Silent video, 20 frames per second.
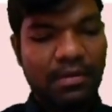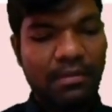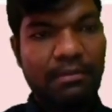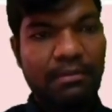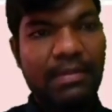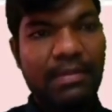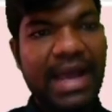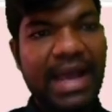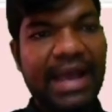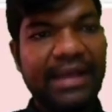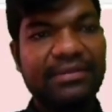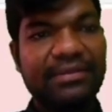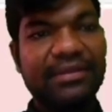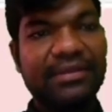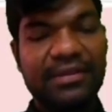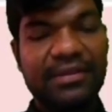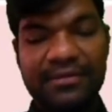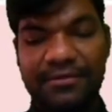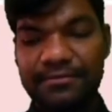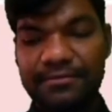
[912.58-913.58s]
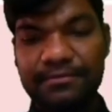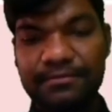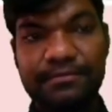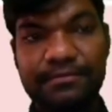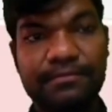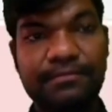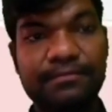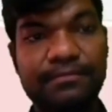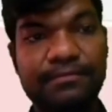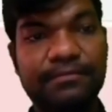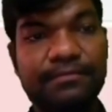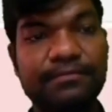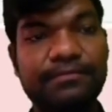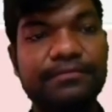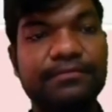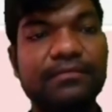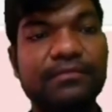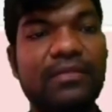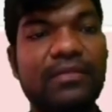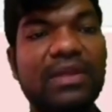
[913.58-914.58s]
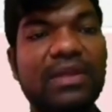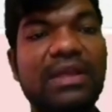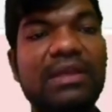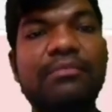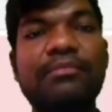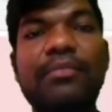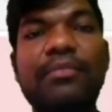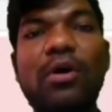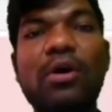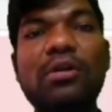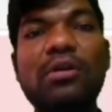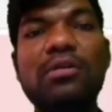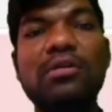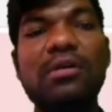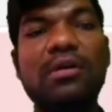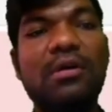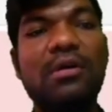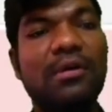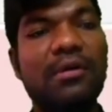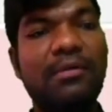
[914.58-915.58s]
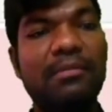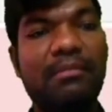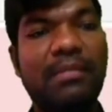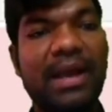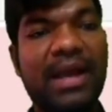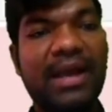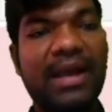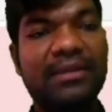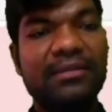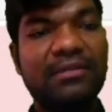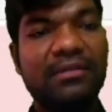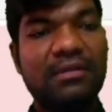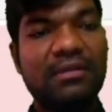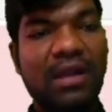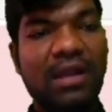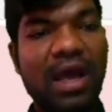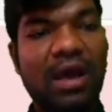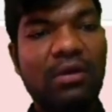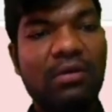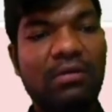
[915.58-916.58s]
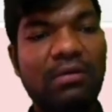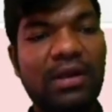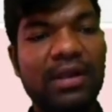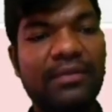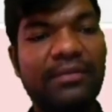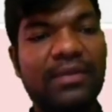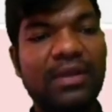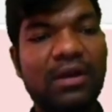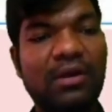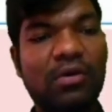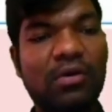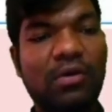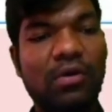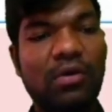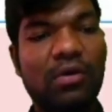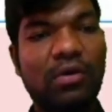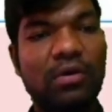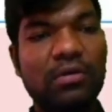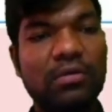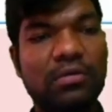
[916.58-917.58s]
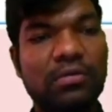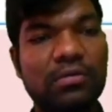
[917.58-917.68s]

math, import math. Now run the code,